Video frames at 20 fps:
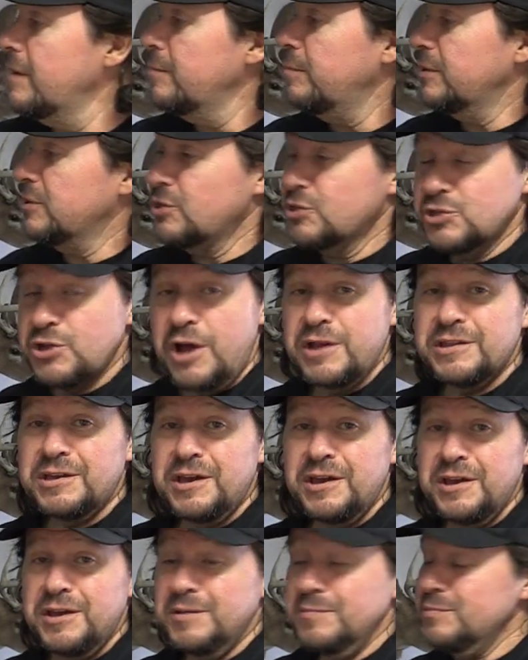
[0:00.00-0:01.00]
But the
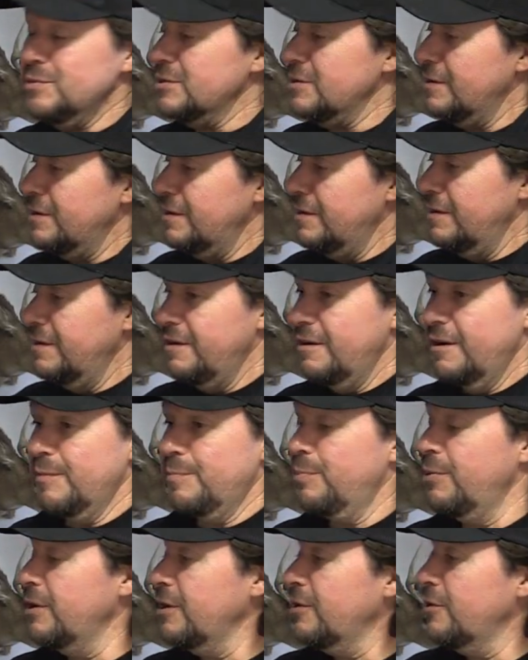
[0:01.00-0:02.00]
ShotKams are
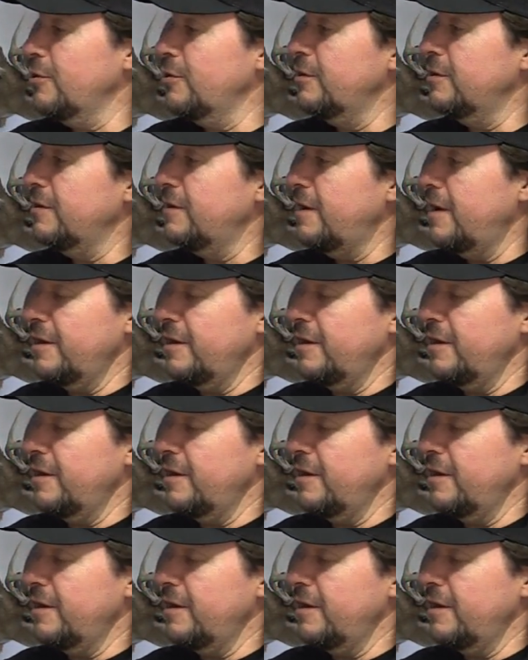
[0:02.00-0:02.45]
pretty good.